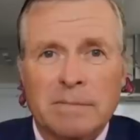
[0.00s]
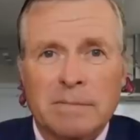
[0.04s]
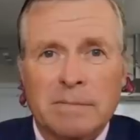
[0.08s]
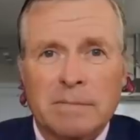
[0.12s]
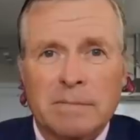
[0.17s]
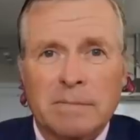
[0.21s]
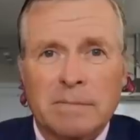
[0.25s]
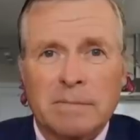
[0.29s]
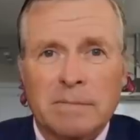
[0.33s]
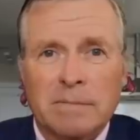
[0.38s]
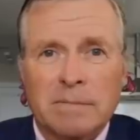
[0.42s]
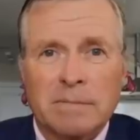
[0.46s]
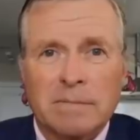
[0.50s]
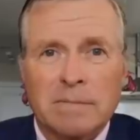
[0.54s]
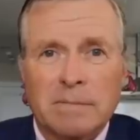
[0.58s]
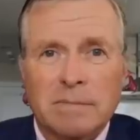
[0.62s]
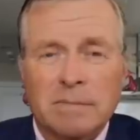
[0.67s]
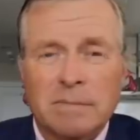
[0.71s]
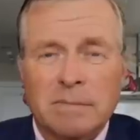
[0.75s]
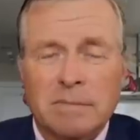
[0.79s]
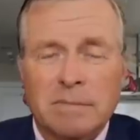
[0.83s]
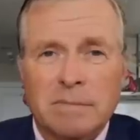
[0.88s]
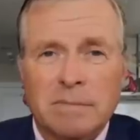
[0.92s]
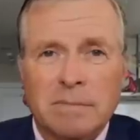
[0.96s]

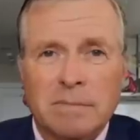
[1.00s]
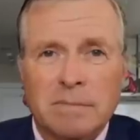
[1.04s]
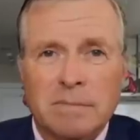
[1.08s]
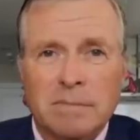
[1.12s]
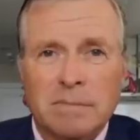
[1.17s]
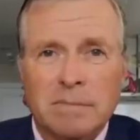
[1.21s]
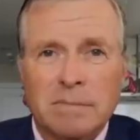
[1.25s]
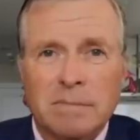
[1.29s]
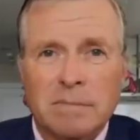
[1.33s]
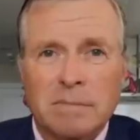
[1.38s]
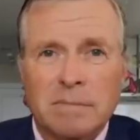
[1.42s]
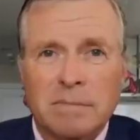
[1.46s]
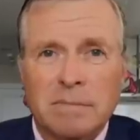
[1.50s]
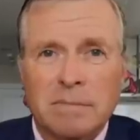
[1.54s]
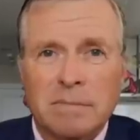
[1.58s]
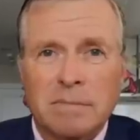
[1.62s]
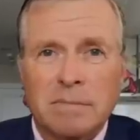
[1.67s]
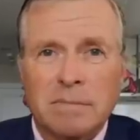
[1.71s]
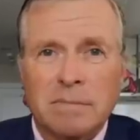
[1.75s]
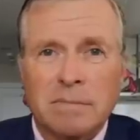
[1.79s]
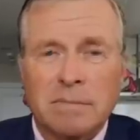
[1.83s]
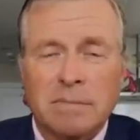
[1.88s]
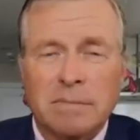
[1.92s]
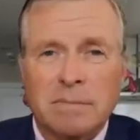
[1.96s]

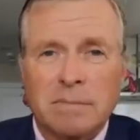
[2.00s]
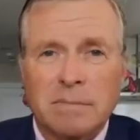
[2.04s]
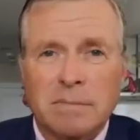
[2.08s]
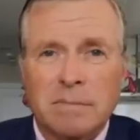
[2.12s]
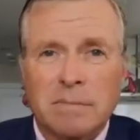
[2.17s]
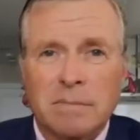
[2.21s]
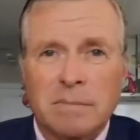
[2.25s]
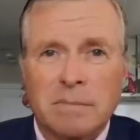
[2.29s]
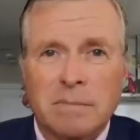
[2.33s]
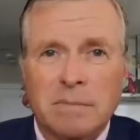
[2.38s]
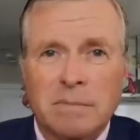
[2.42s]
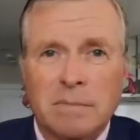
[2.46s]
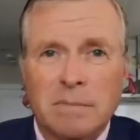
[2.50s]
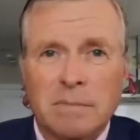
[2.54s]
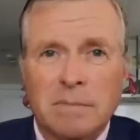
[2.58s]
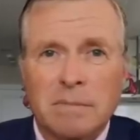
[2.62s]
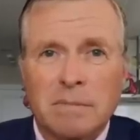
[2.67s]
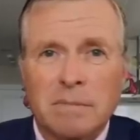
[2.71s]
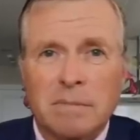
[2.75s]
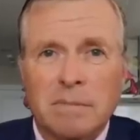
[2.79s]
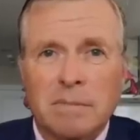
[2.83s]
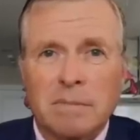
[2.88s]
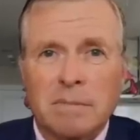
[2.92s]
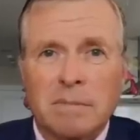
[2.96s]

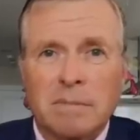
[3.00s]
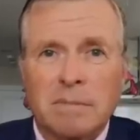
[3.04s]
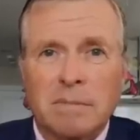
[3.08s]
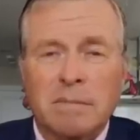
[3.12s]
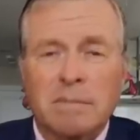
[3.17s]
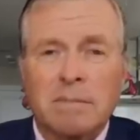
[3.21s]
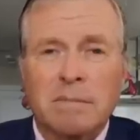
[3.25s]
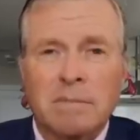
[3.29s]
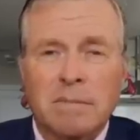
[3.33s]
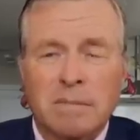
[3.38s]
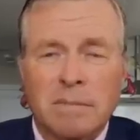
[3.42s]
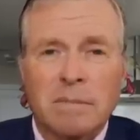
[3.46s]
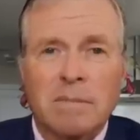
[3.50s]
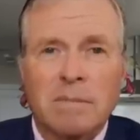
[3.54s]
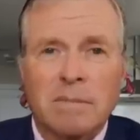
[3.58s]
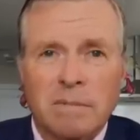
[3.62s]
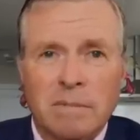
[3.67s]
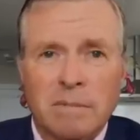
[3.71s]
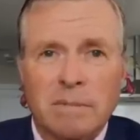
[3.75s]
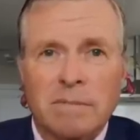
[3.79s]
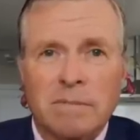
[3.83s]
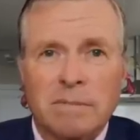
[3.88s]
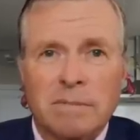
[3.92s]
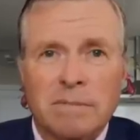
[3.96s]
This person isn't speaking.